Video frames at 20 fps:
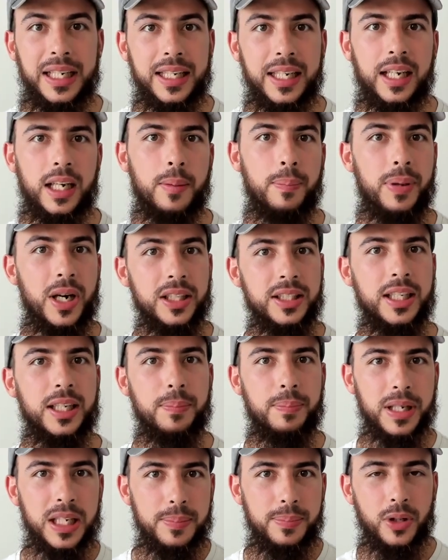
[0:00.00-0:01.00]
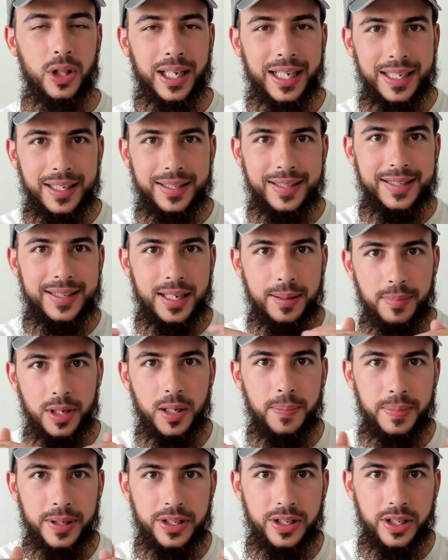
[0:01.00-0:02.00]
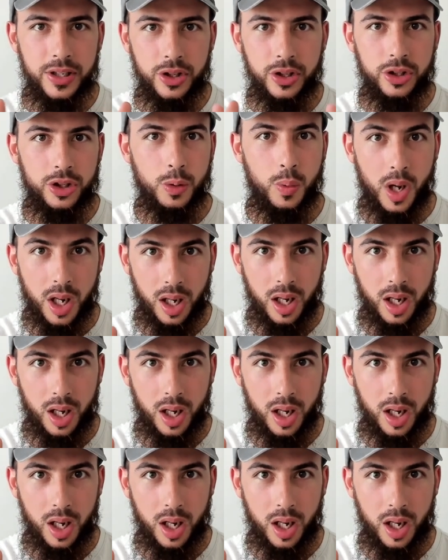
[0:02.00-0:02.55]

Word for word: meaning putting people in a similar position to